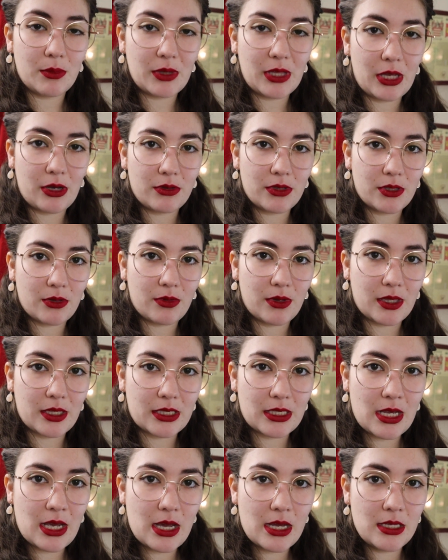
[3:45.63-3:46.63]
allowance around the
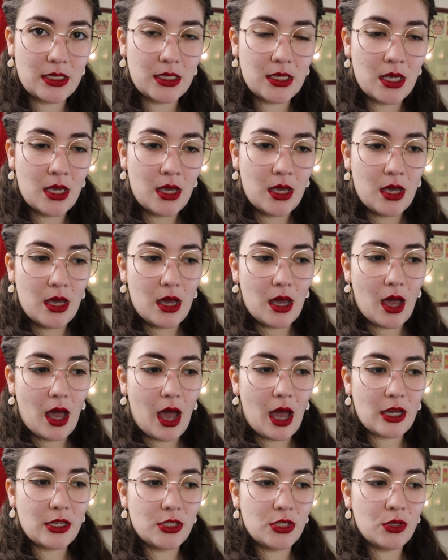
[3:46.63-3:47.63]
sides.
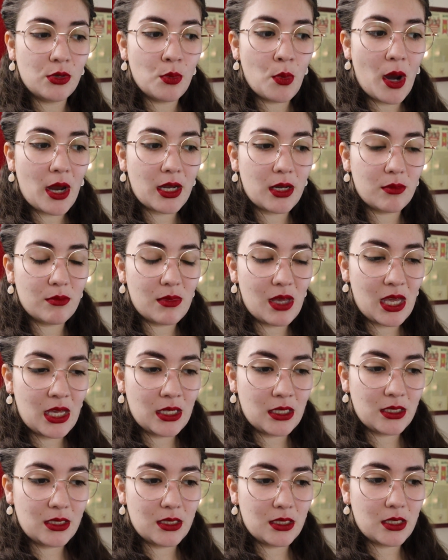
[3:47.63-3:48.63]
I do
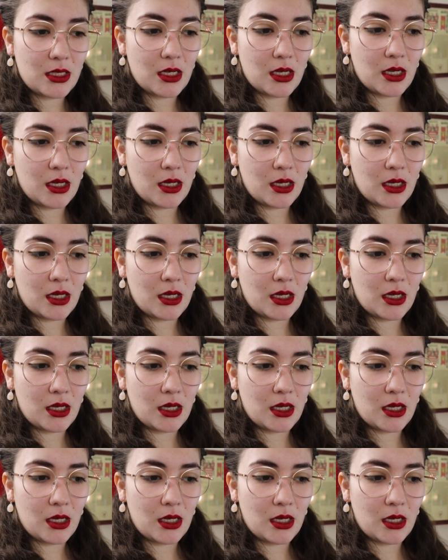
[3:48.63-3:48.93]
recommend